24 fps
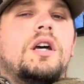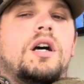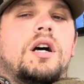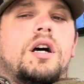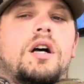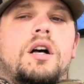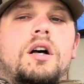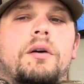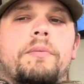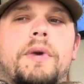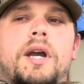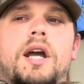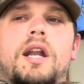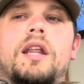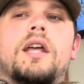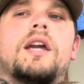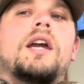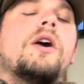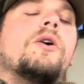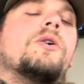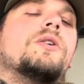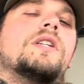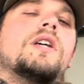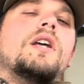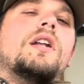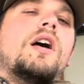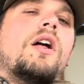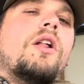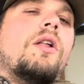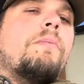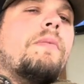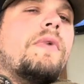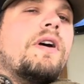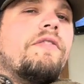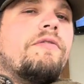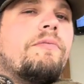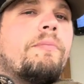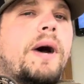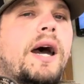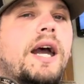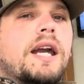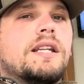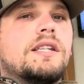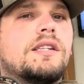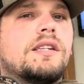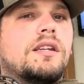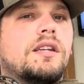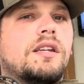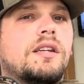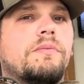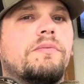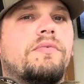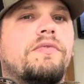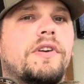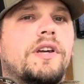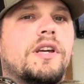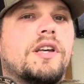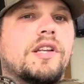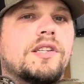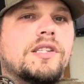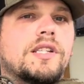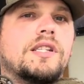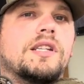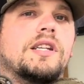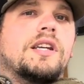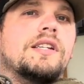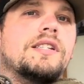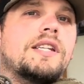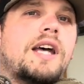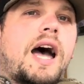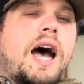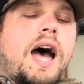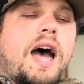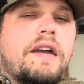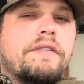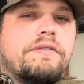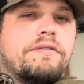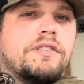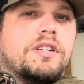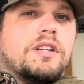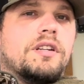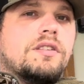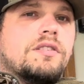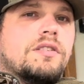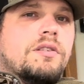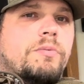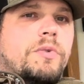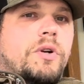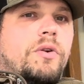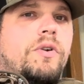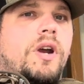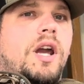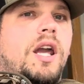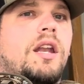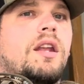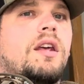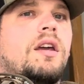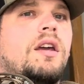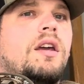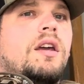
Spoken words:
Kind of like I said, how if my team fails, it's because I failed somewhere, right?